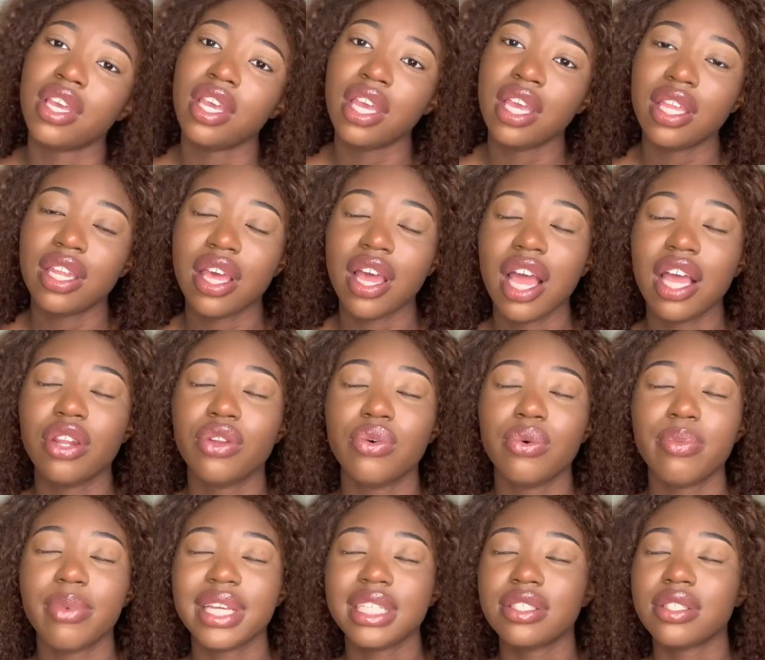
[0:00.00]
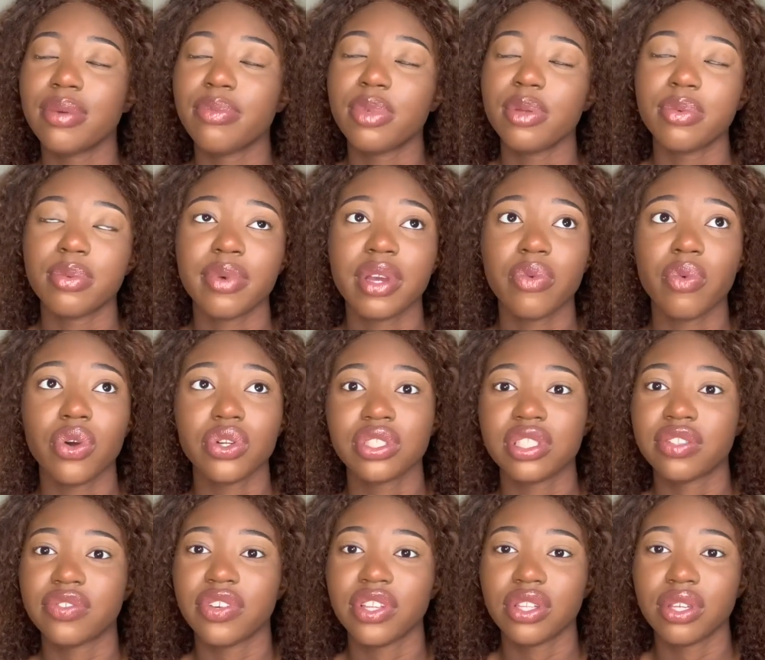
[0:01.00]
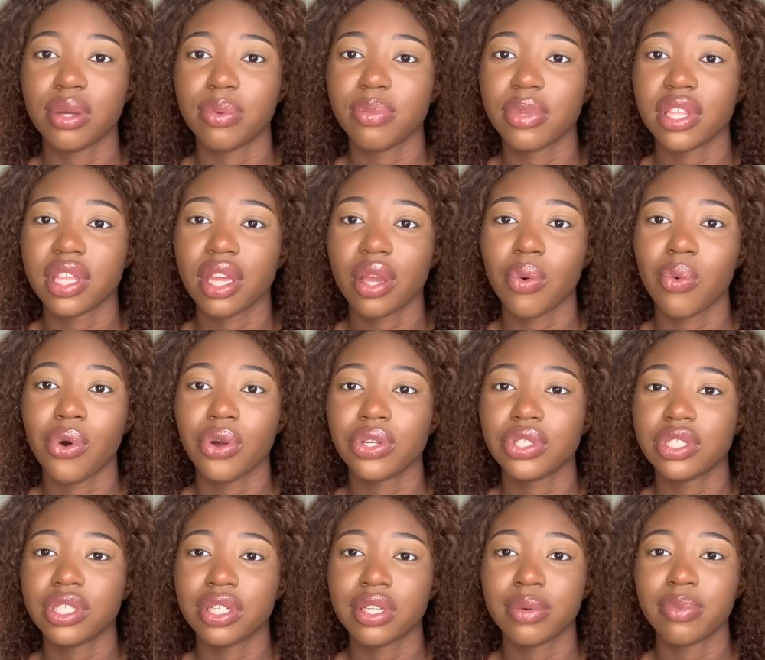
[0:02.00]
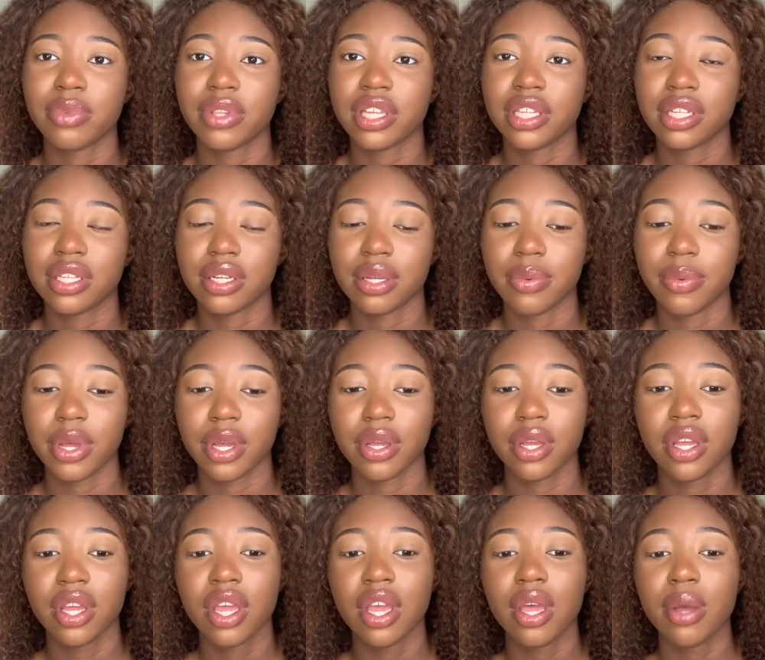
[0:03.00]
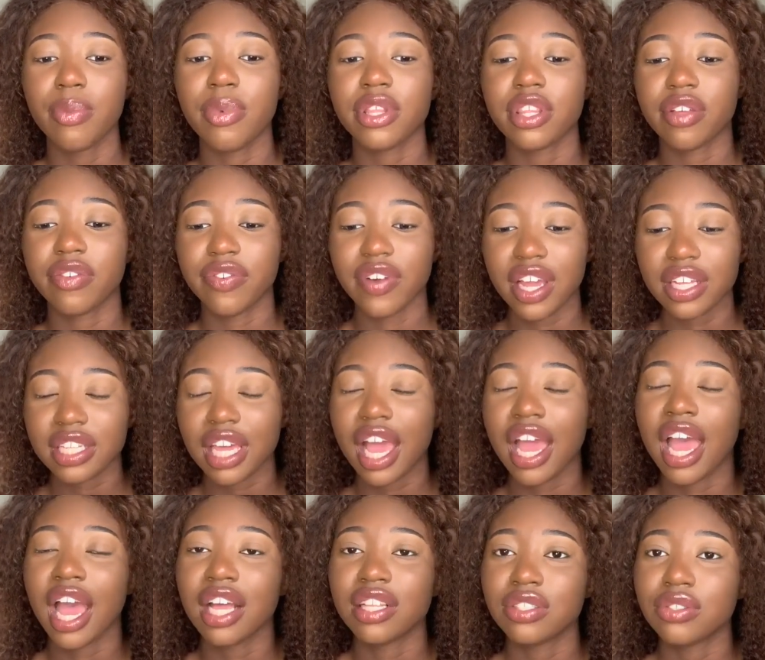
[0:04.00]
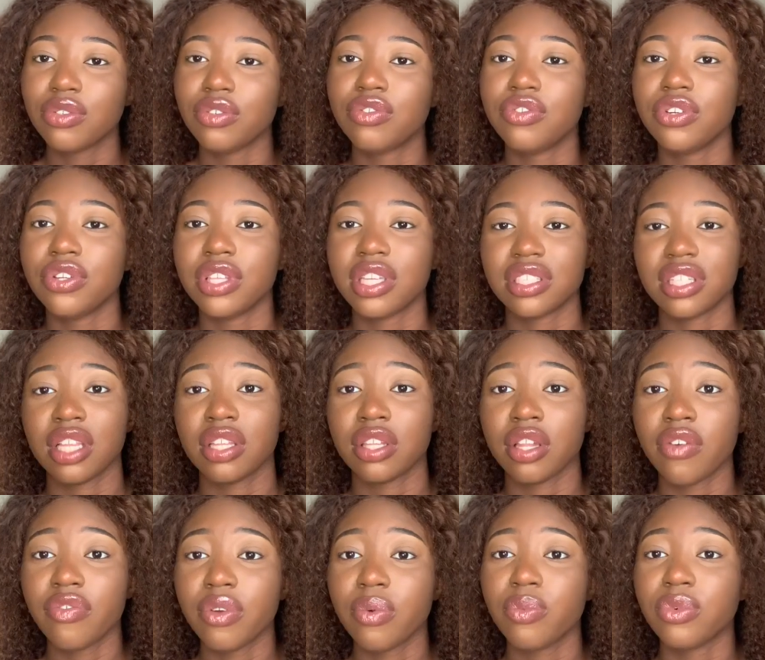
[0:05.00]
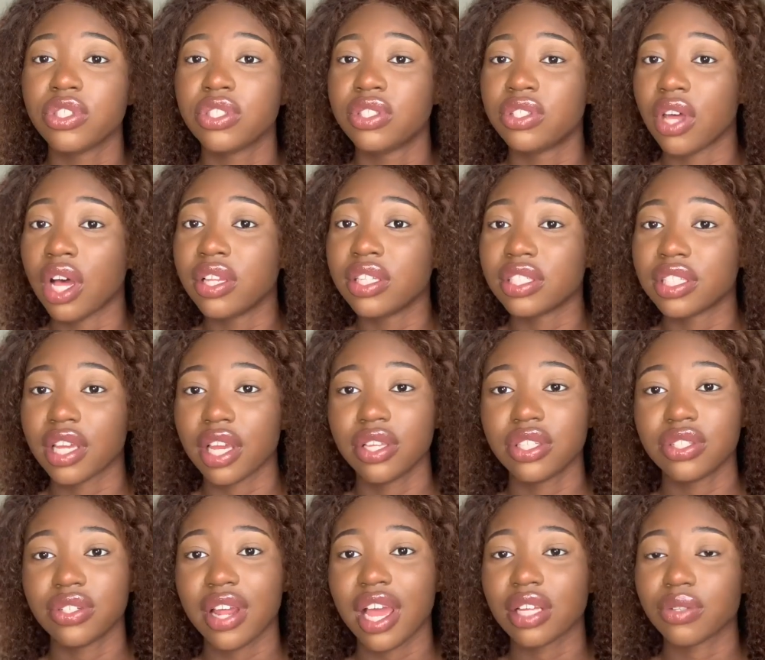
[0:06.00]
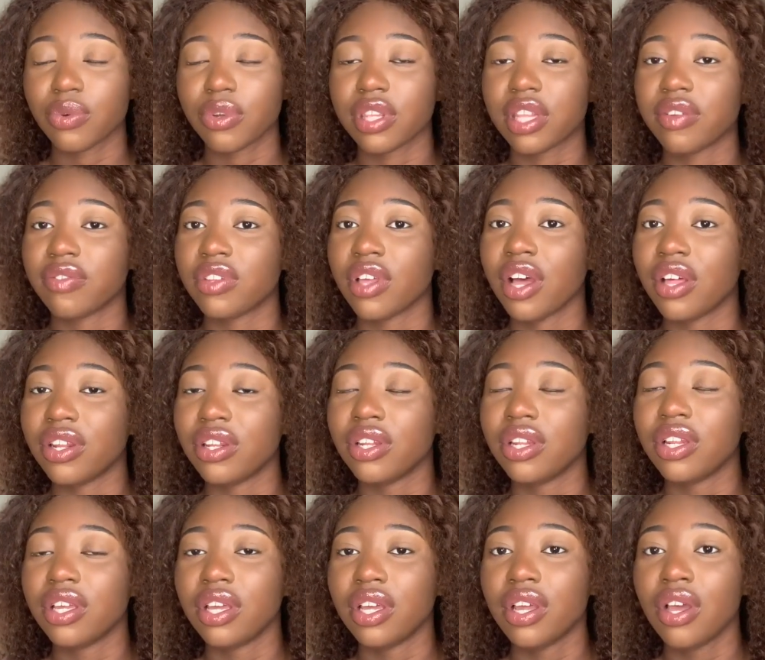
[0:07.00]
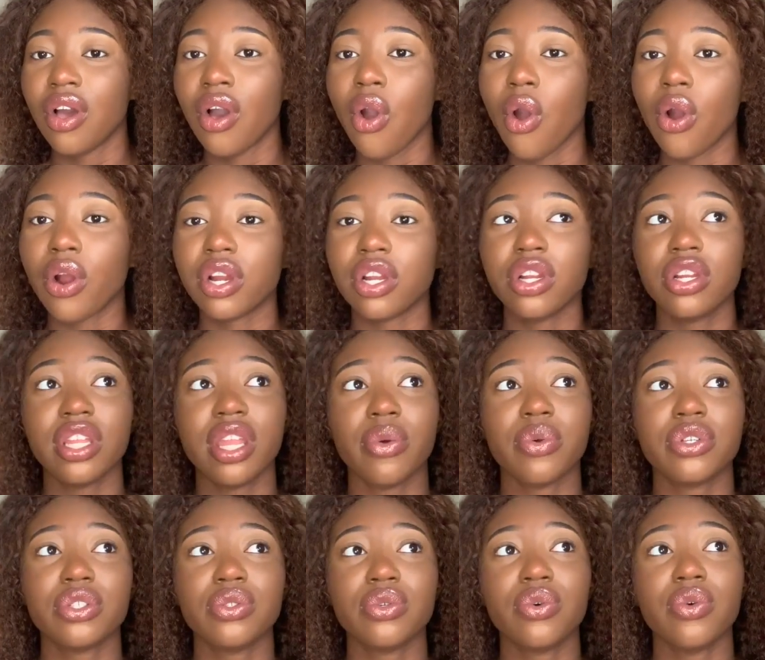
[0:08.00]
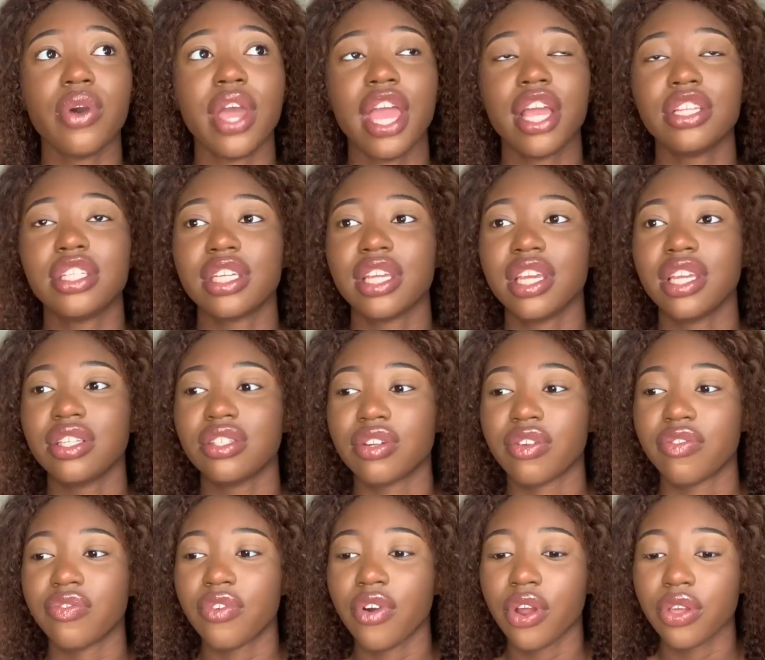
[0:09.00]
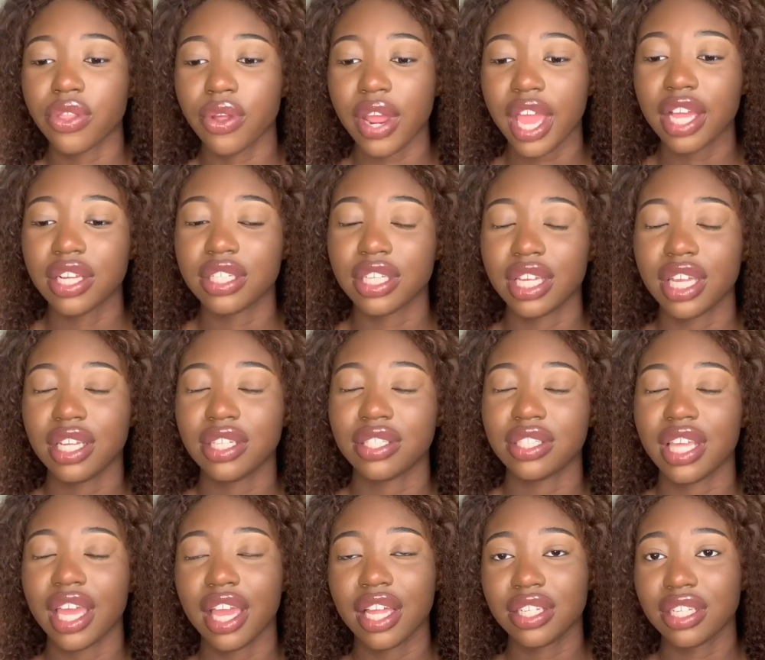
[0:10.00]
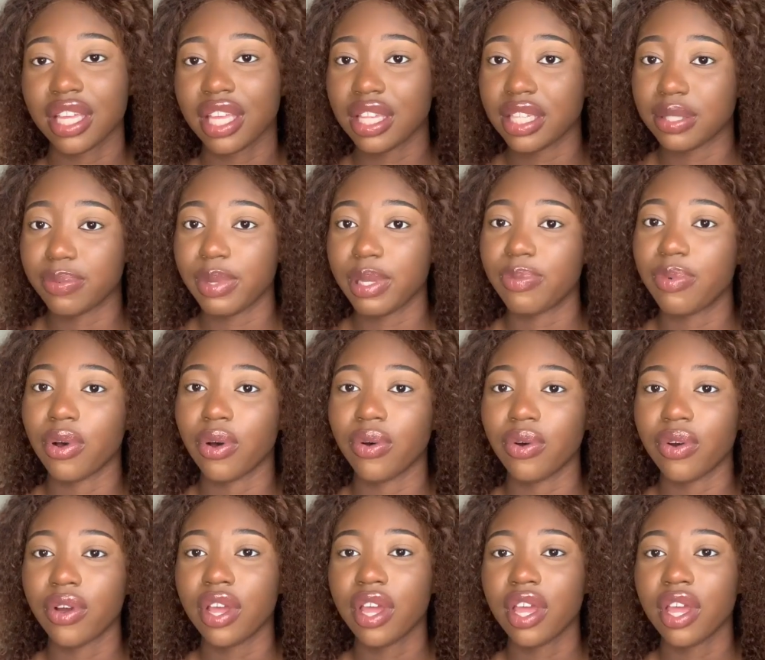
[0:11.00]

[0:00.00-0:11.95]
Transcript: Now, I know some people might watch this video and be like, what is she complaining about? But the fact I had to go through this and nothing was done to counteract what they've done, or there was no education or further education to educate these people,